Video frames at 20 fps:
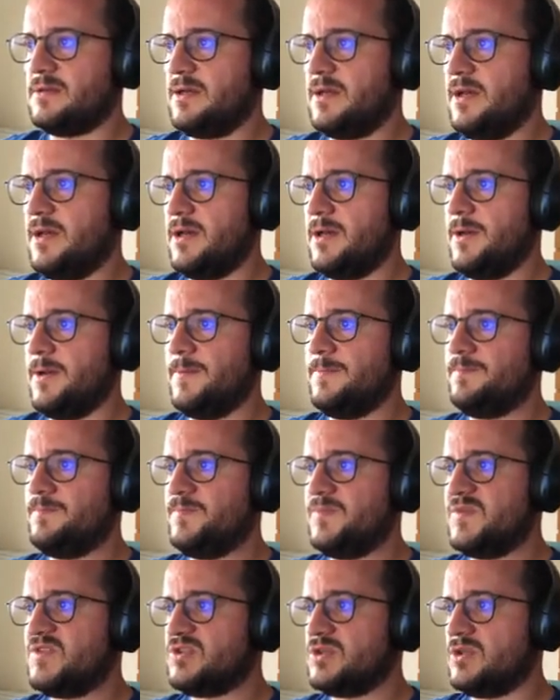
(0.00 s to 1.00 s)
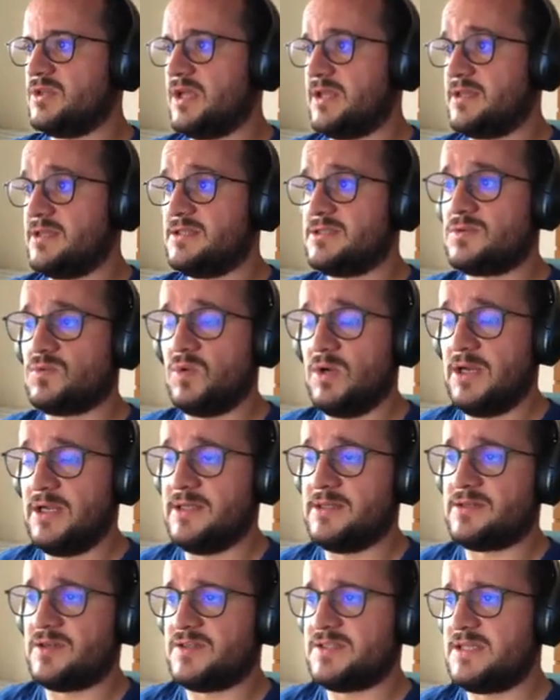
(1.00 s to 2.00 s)
Um, so that is really
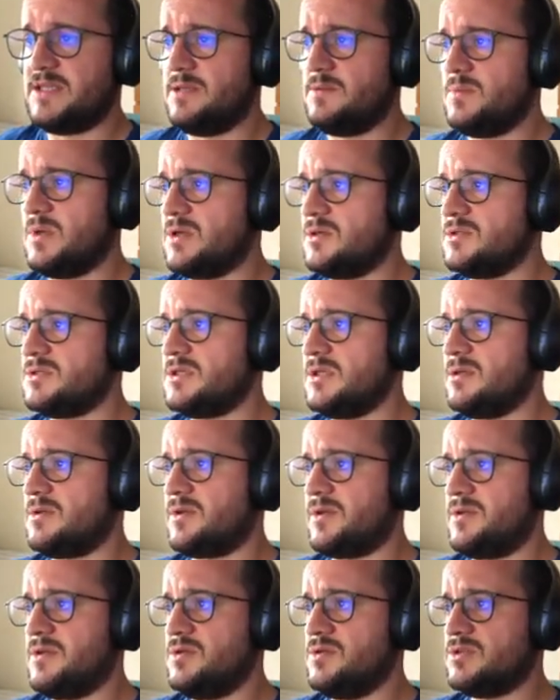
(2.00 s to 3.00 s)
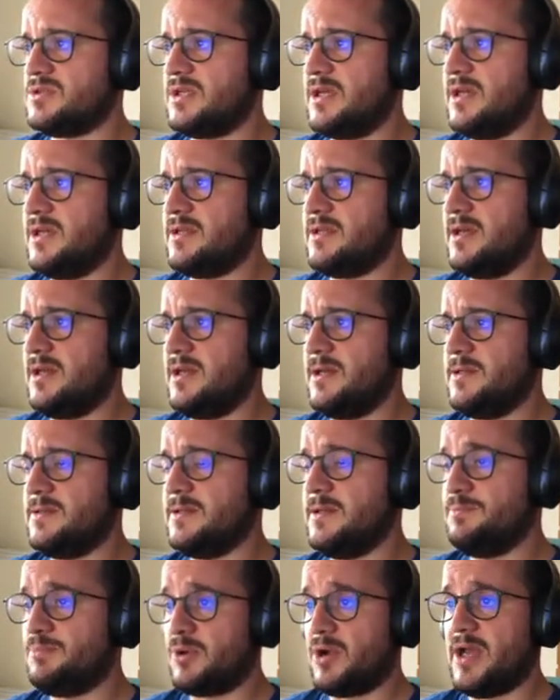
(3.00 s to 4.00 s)
interesting because it reduces the, the,
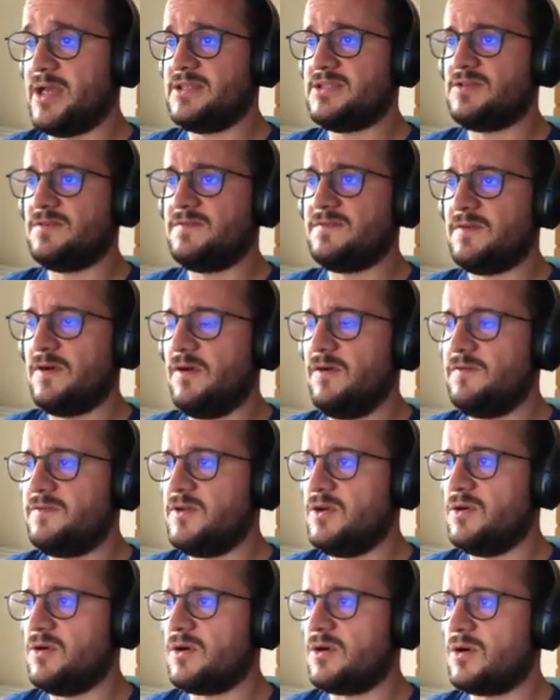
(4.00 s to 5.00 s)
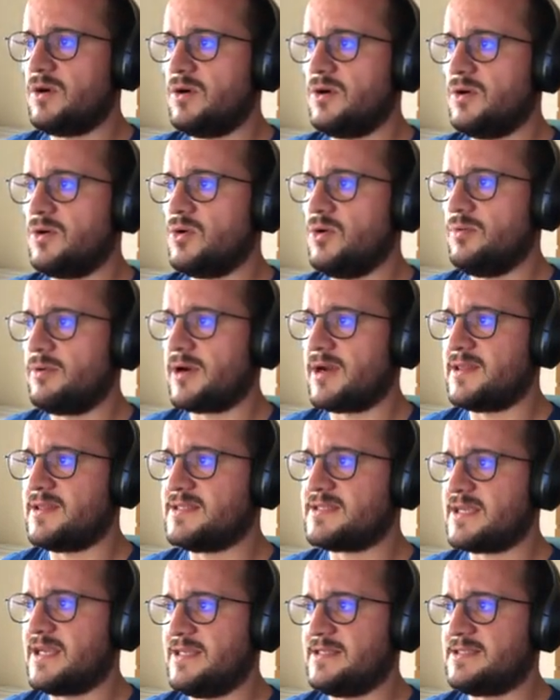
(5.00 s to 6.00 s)
the, price of, of your
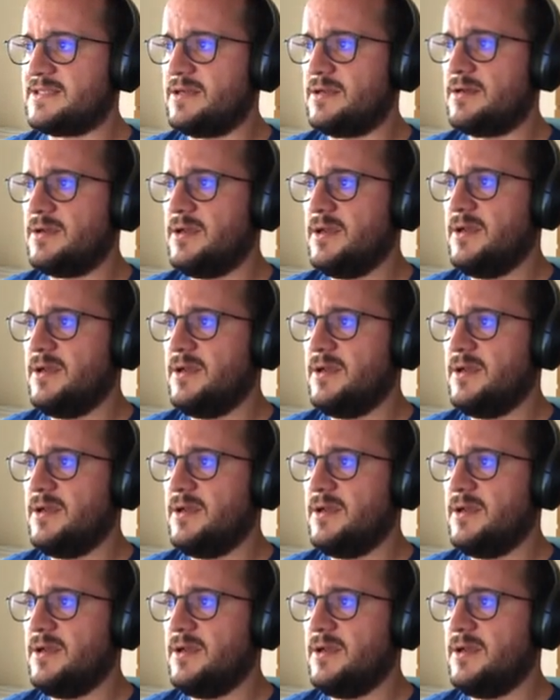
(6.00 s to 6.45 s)
Kubernetes cluster.